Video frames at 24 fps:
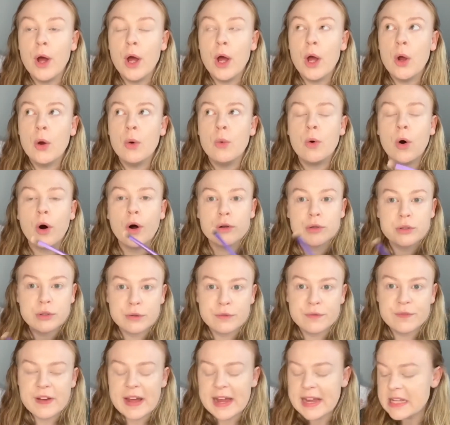on your
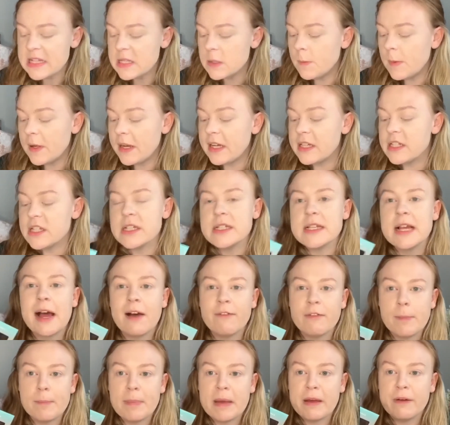face, but it does have a bit
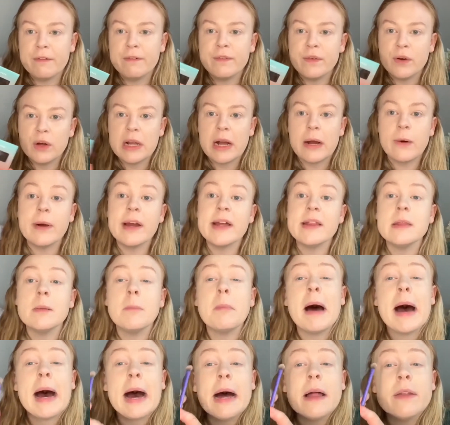of fallout in the
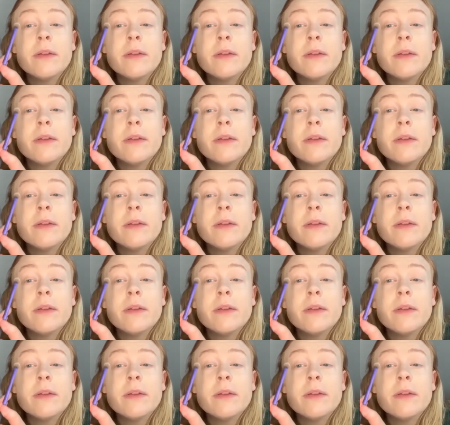pan.